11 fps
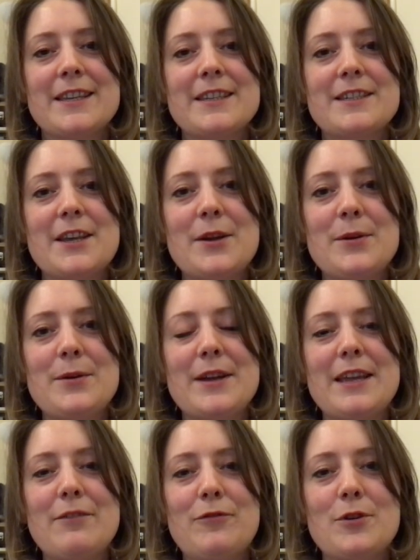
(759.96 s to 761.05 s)
So
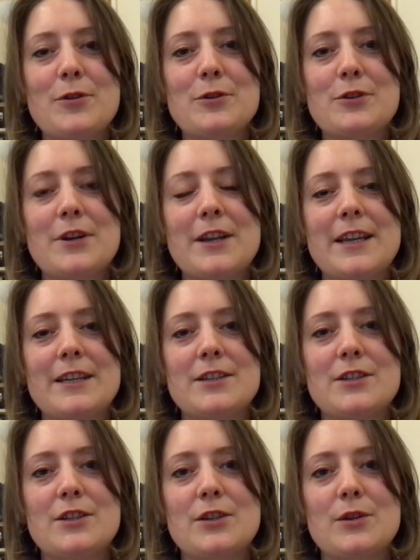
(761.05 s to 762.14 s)
if you're trying
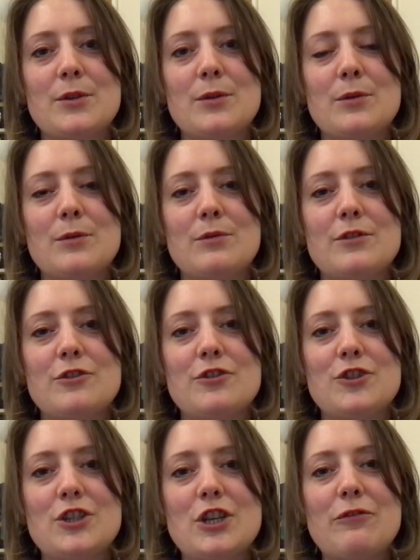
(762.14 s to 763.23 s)
to
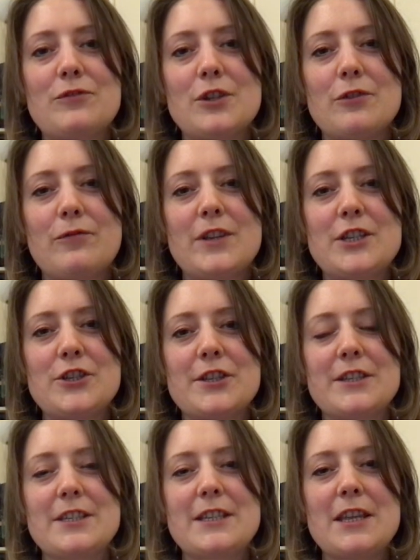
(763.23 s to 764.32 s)
shift your
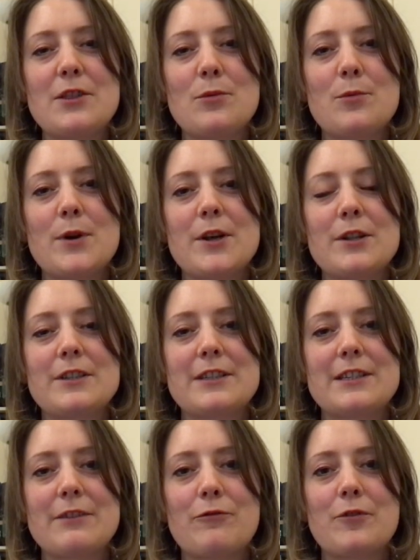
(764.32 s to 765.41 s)
vision, see the world
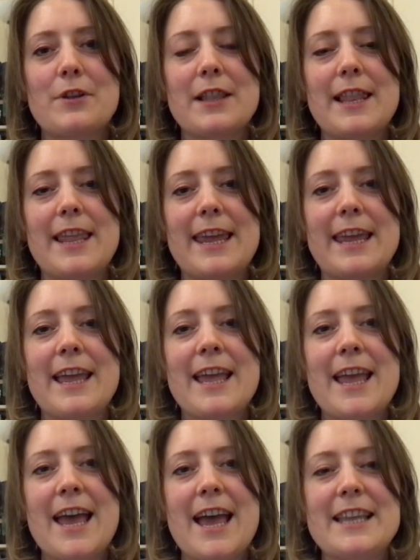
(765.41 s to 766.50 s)
differently,
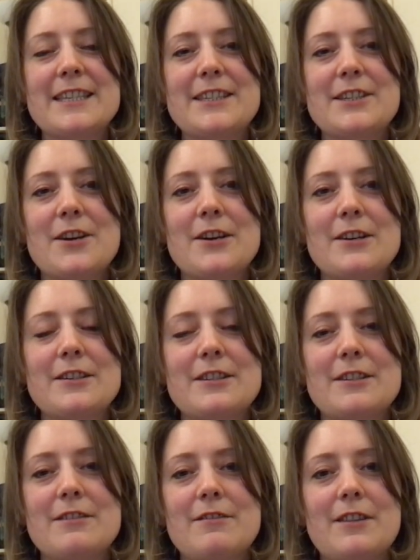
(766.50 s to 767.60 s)
and start
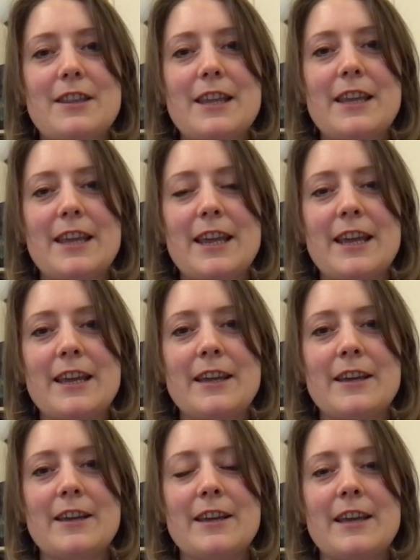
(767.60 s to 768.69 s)

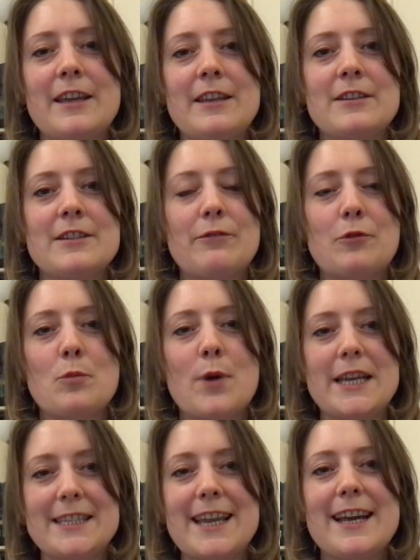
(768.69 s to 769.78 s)
thinking in different
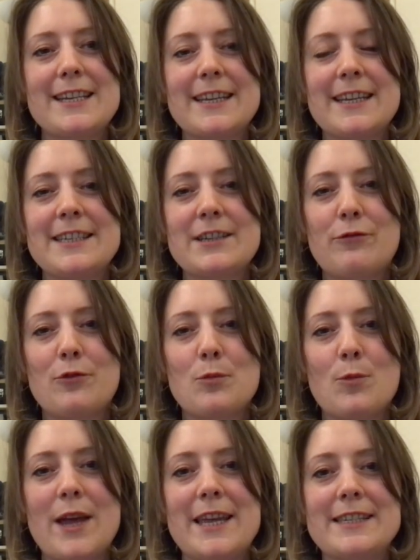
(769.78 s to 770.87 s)
ways and acting in
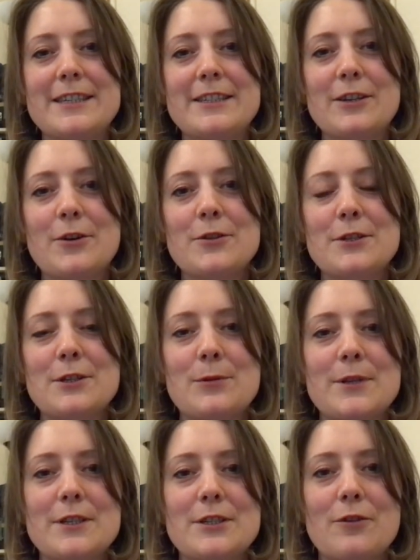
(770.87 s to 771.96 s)
different ways as a
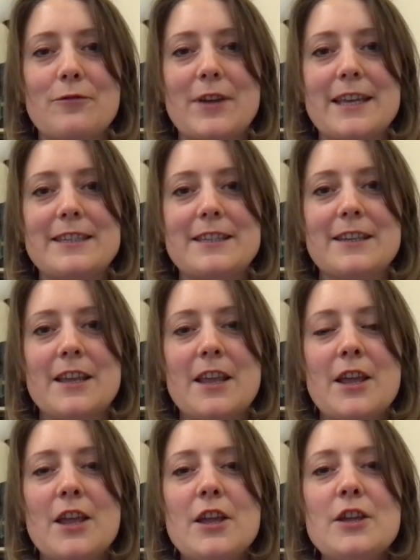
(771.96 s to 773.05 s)
consequence of it,
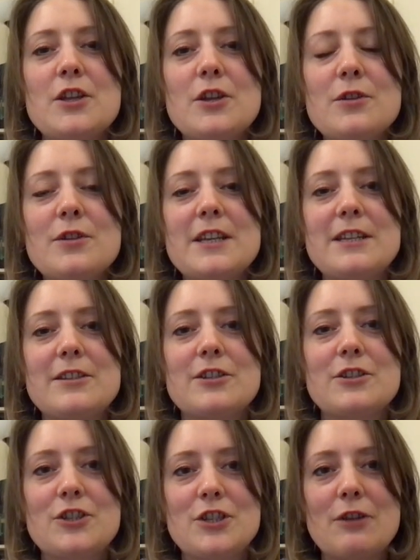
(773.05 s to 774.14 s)
you need to
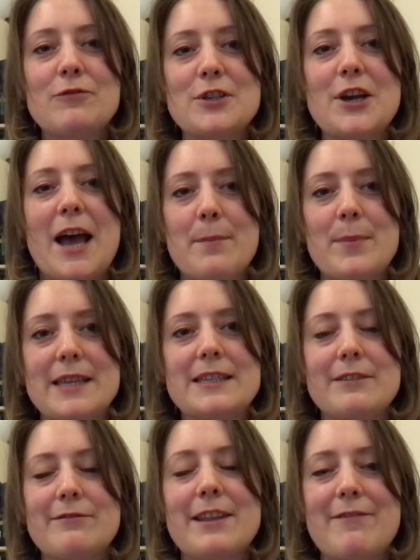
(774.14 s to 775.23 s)
shift your
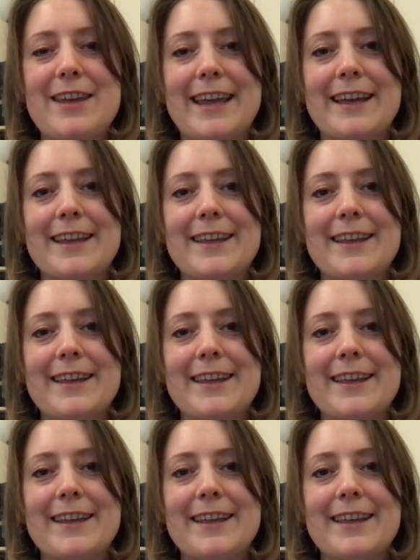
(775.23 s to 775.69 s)
habits of living.